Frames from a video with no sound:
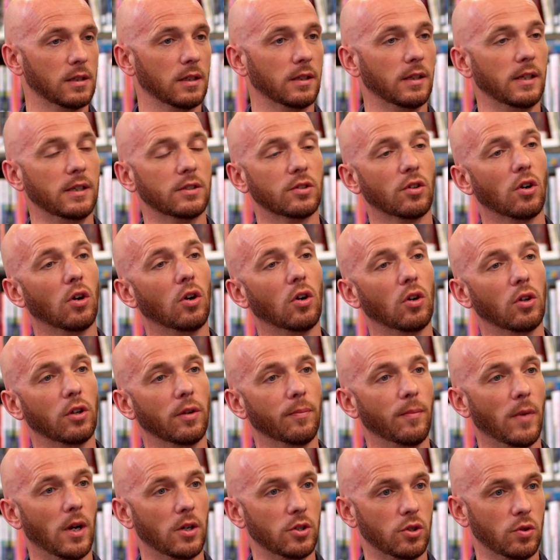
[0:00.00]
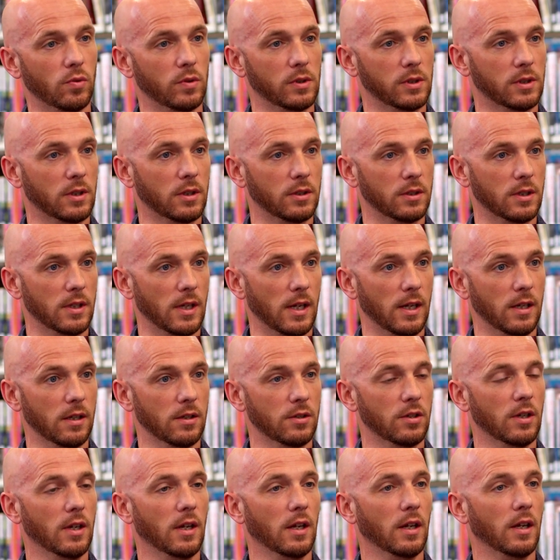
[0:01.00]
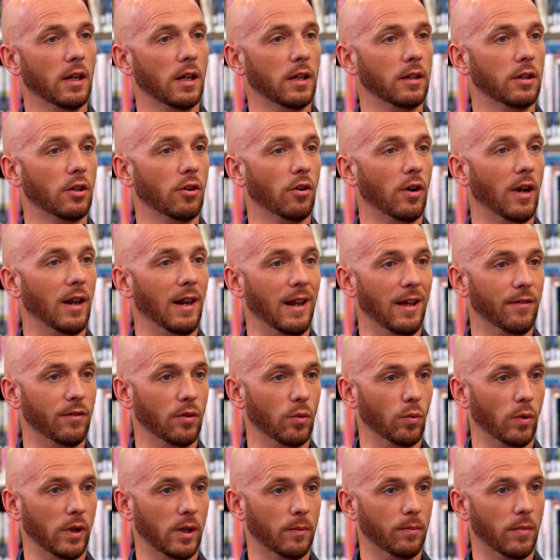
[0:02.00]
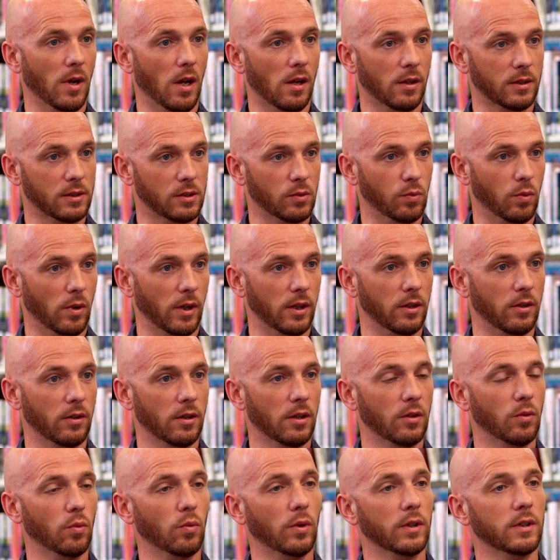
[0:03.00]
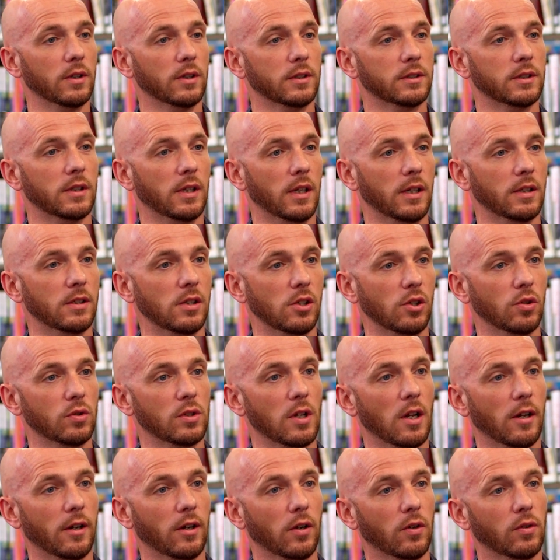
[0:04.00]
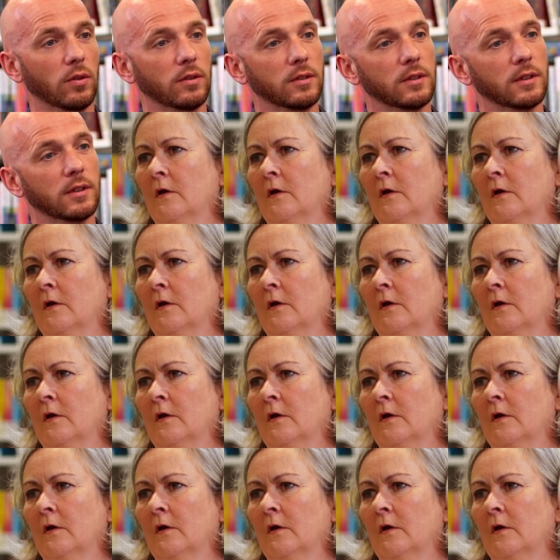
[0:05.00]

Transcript: And these are all the modules contained in their 11-week blocks while they're with us at ATU Sligo.